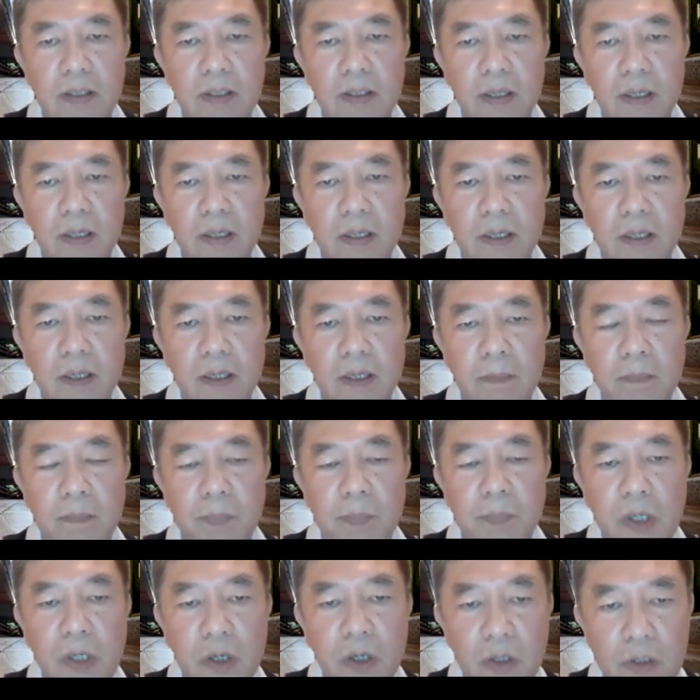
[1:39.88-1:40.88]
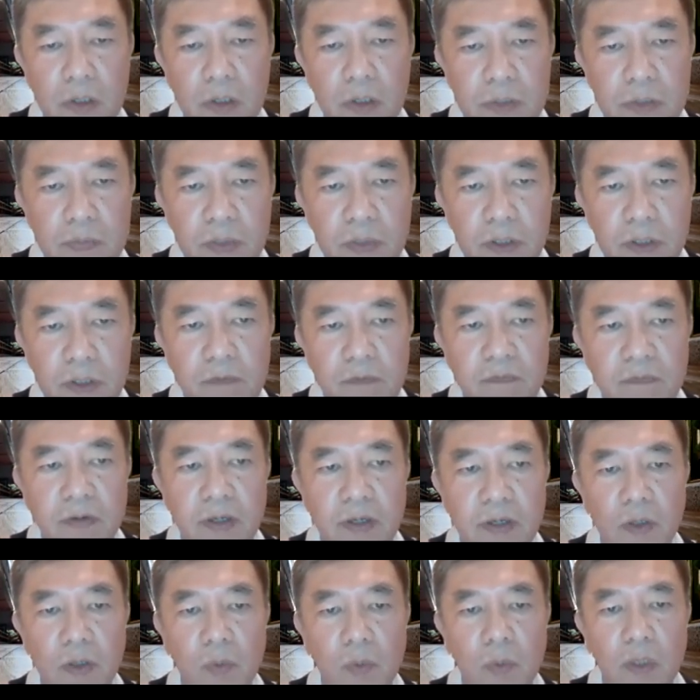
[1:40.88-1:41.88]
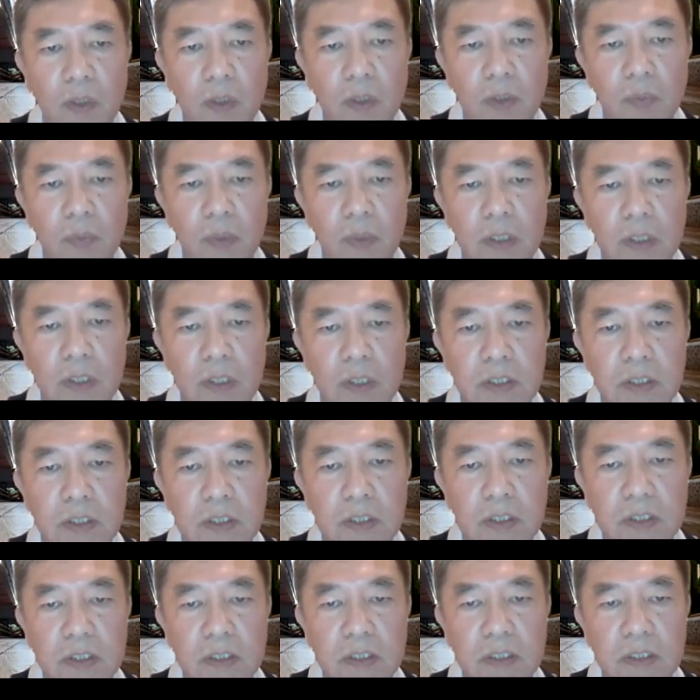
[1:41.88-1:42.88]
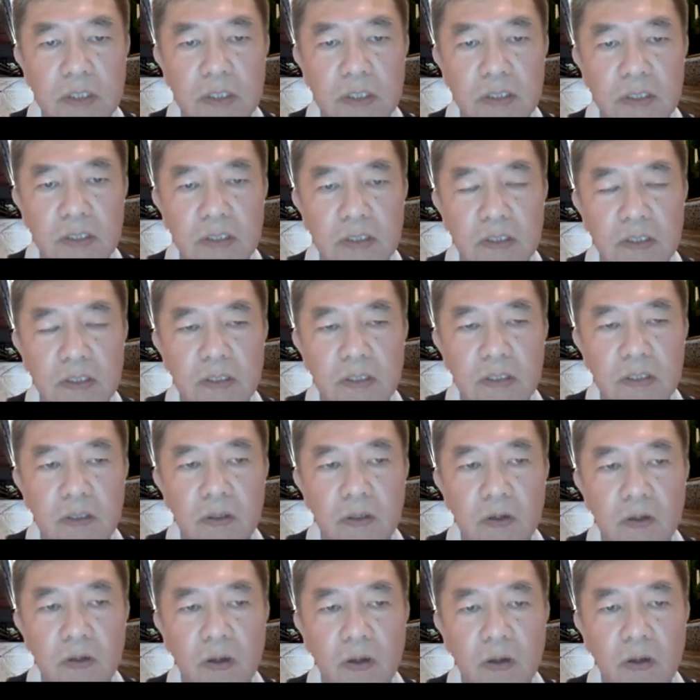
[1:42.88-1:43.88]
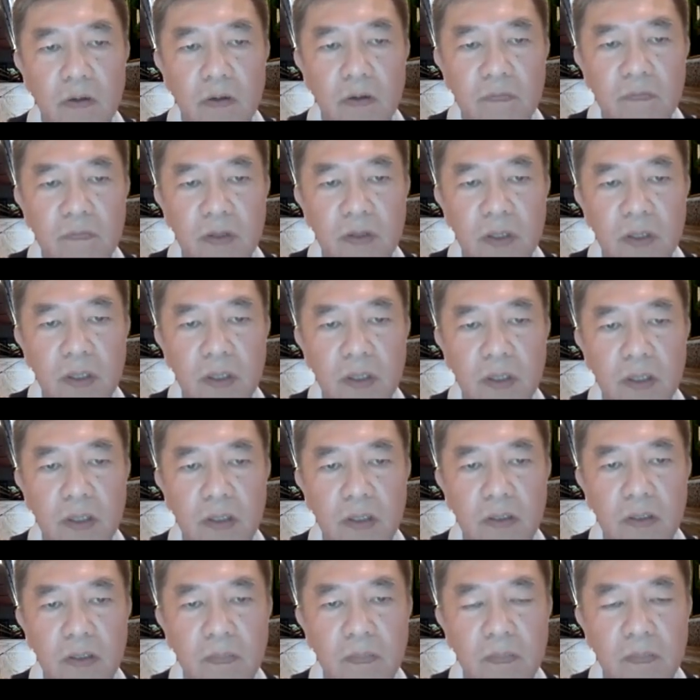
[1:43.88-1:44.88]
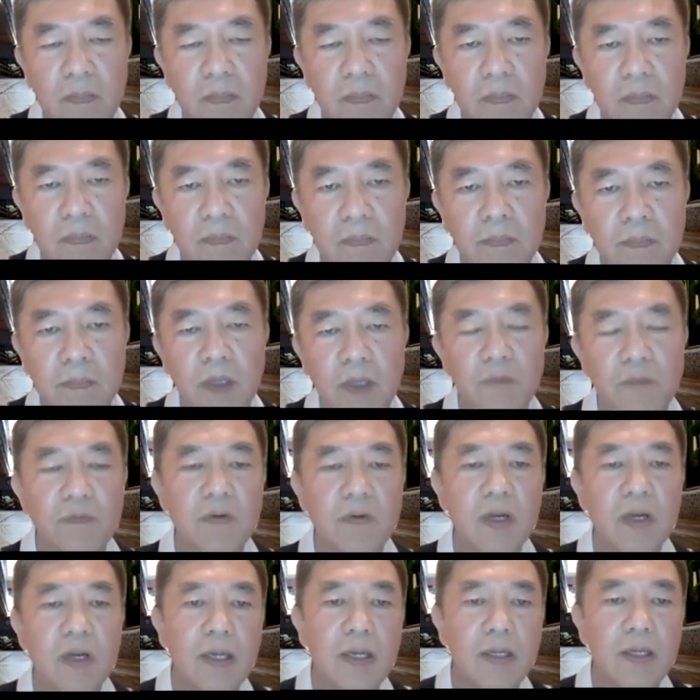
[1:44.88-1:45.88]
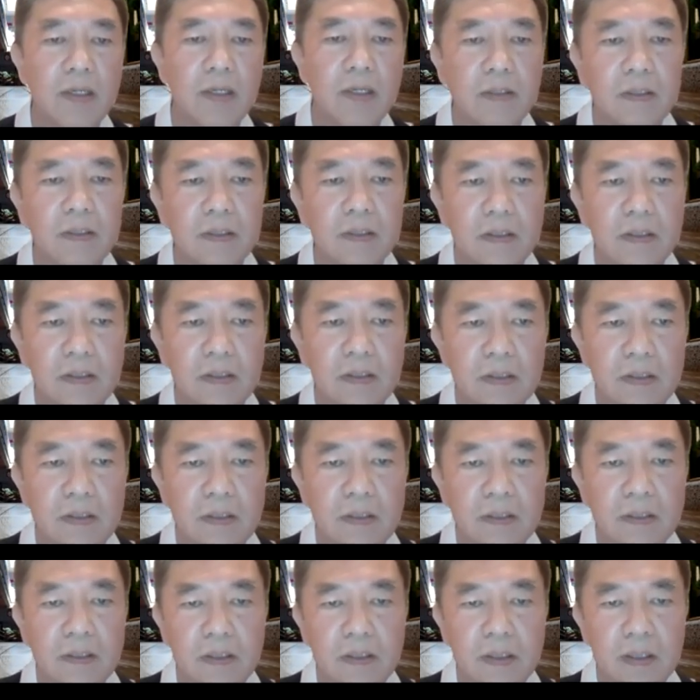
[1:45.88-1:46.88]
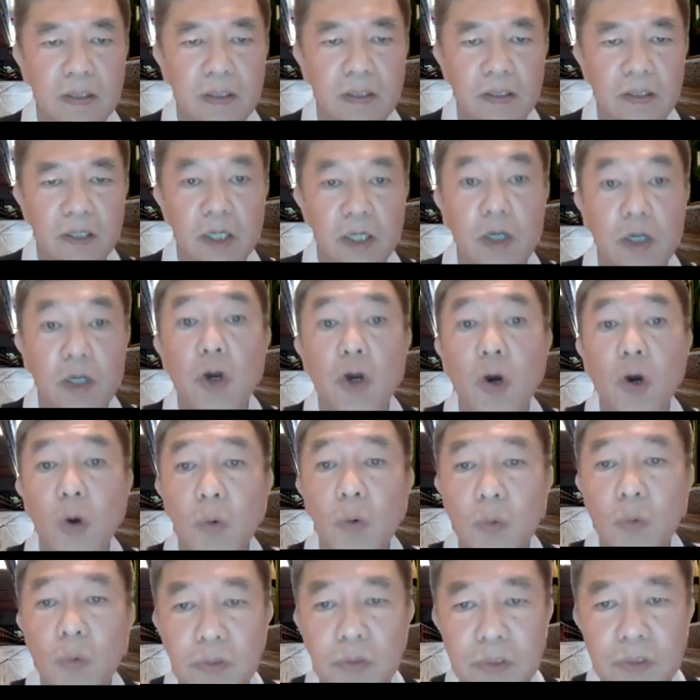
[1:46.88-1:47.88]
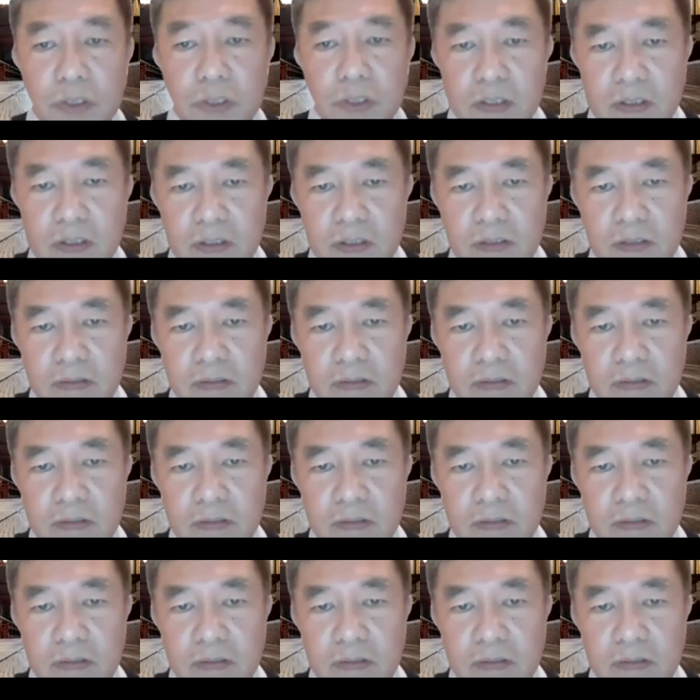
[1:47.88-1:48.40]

Because we are confined to worldly words, a lot of the, if you like, the codes